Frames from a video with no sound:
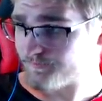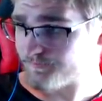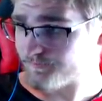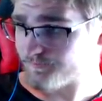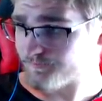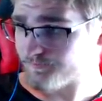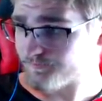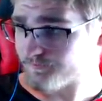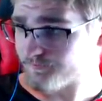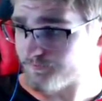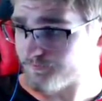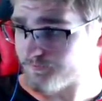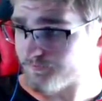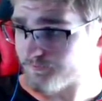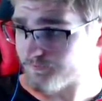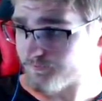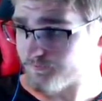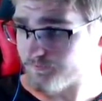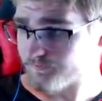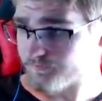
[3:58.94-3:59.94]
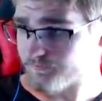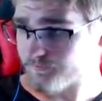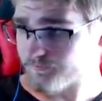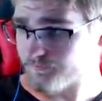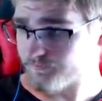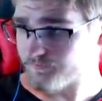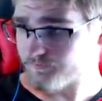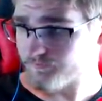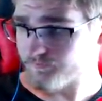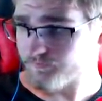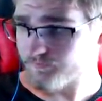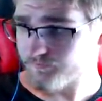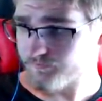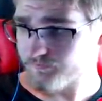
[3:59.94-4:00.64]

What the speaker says: Nothing is said.